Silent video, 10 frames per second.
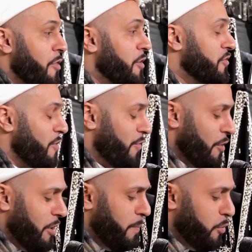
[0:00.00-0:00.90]
There's a
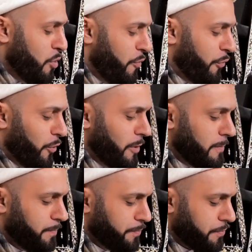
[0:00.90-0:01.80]
very
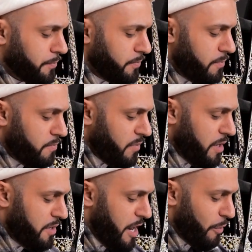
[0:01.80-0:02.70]
beautiful
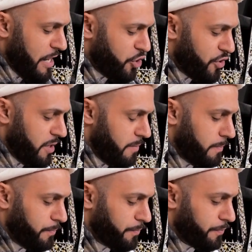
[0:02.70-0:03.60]
narration